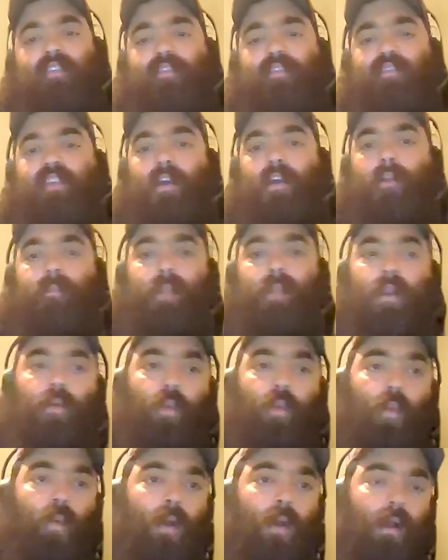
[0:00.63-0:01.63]
and
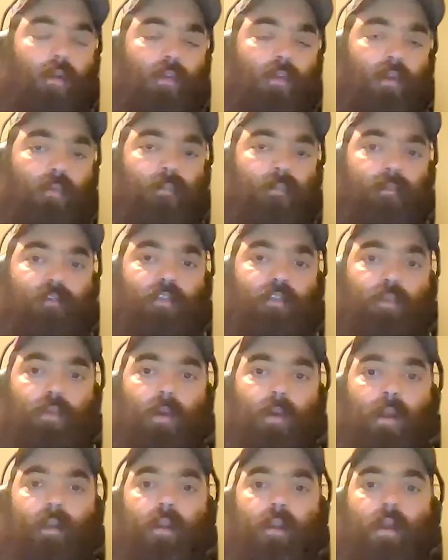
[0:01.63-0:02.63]
gentlemen, welcome
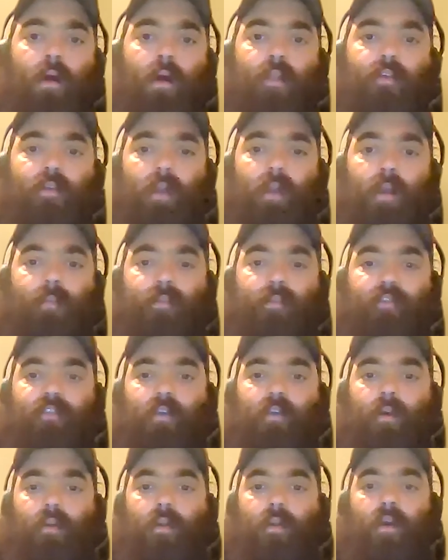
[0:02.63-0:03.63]
to another
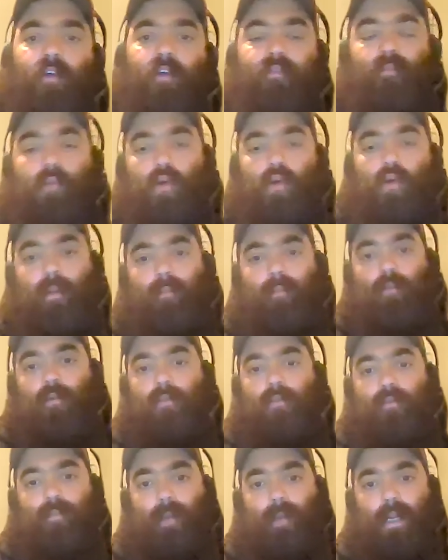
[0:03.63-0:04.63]
episode of Morning
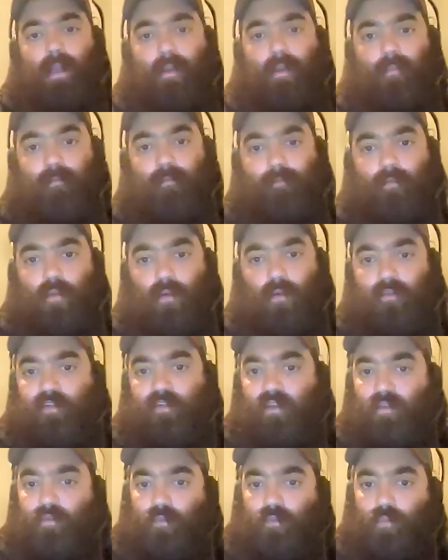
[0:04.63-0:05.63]
Brews. My name, of course,
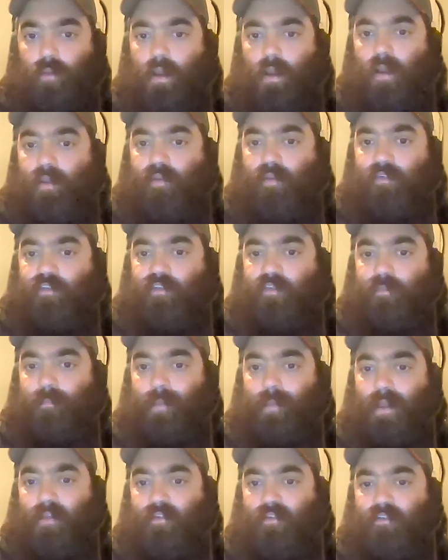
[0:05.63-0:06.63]
is Ryan
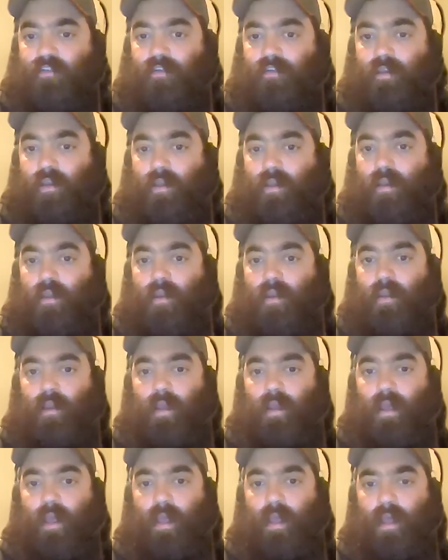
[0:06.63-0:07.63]
Smeltz,
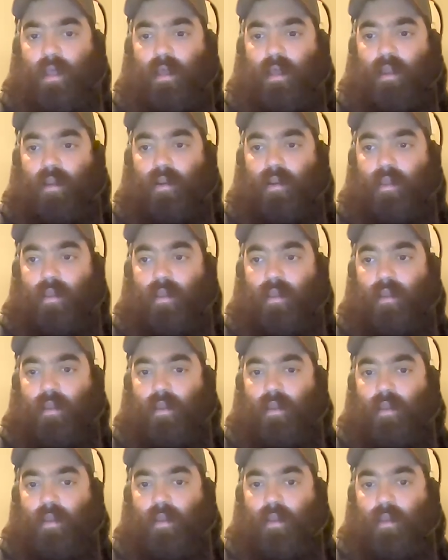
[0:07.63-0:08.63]
And
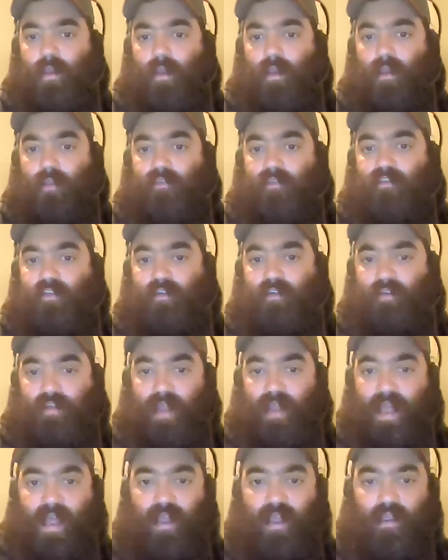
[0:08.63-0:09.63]

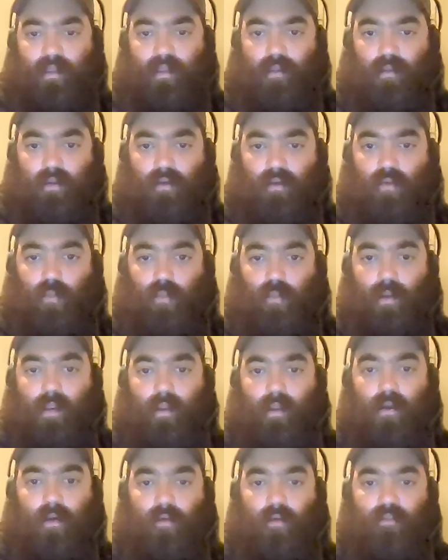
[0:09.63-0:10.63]
today
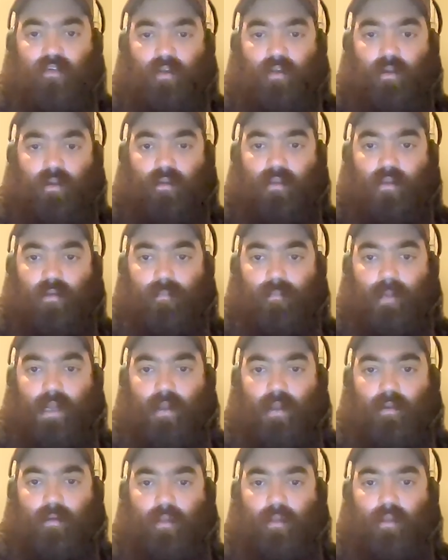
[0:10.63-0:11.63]
we are talking
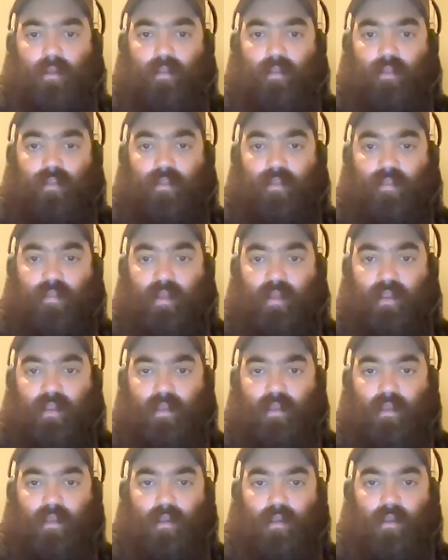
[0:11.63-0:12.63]
about
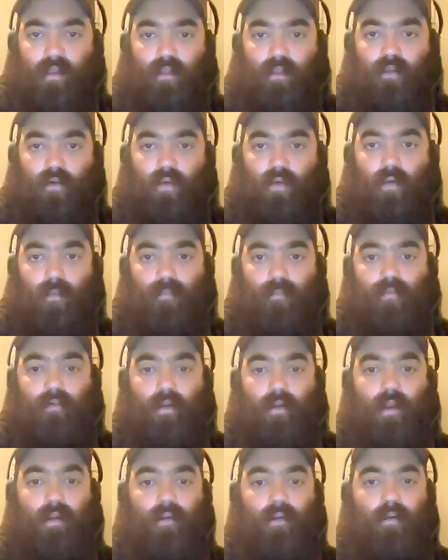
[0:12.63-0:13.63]
thanking your
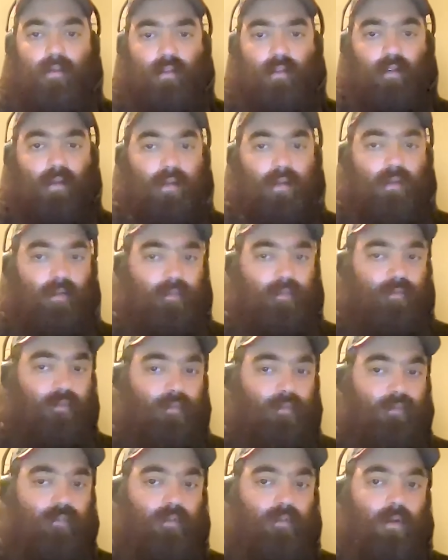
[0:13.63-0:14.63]
prior clients.
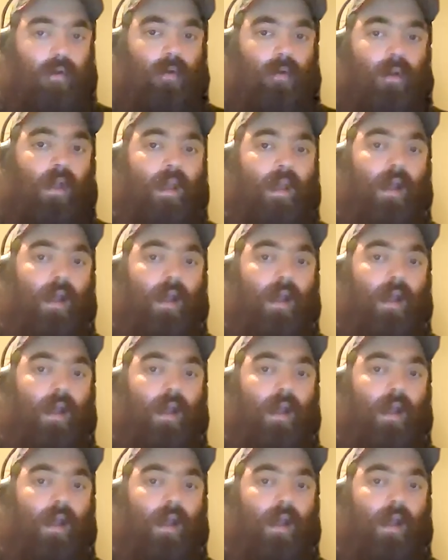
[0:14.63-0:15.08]
So